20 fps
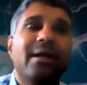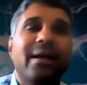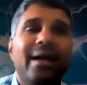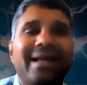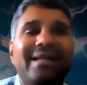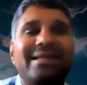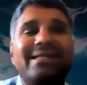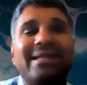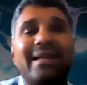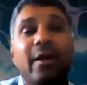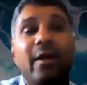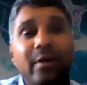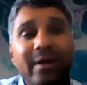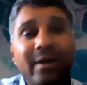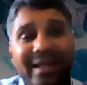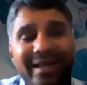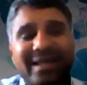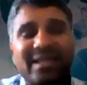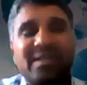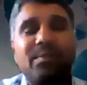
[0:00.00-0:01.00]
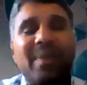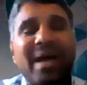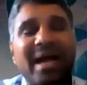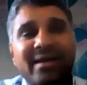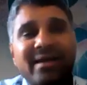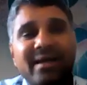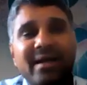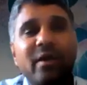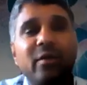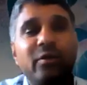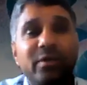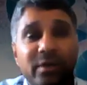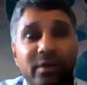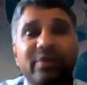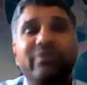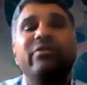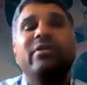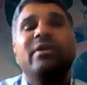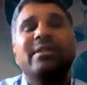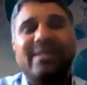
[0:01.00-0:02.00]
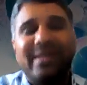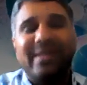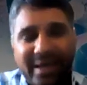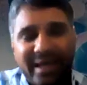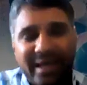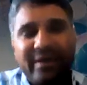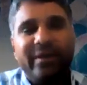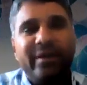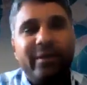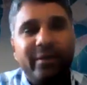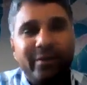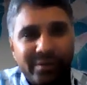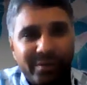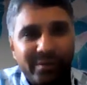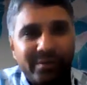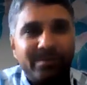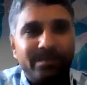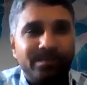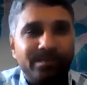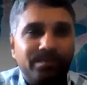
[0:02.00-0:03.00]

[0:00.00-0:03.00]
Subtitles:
and slowly expanded out to different scenarios.